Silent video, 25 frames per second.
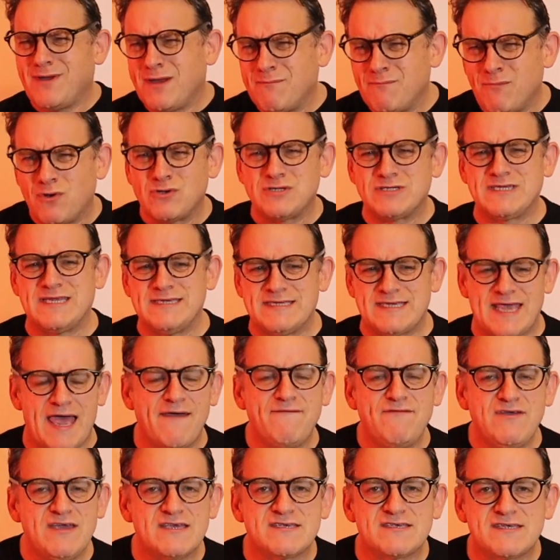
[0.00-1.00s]
amongst his
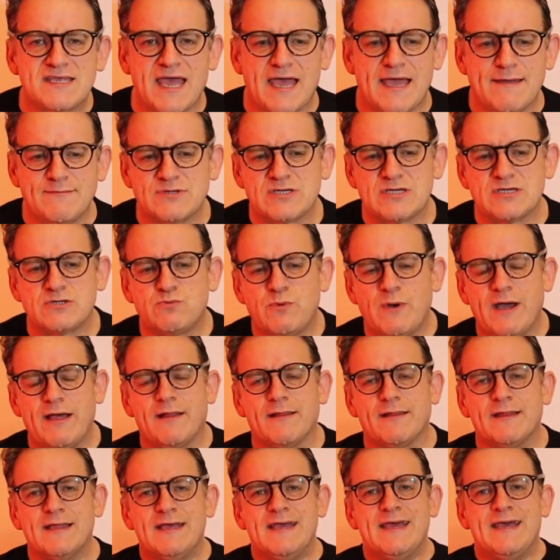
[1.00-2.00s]
heaviest games as
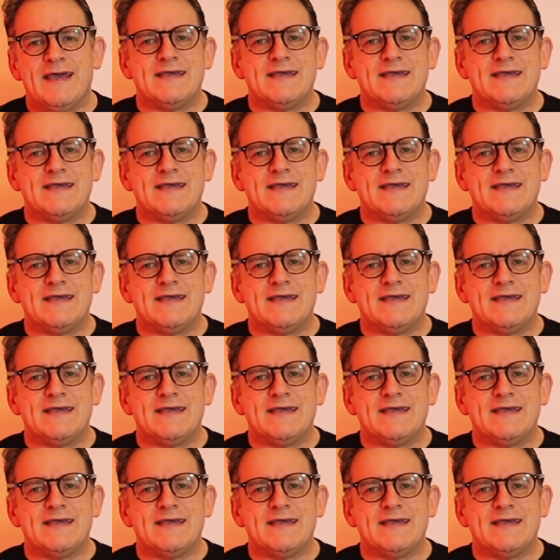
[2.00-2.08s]
well,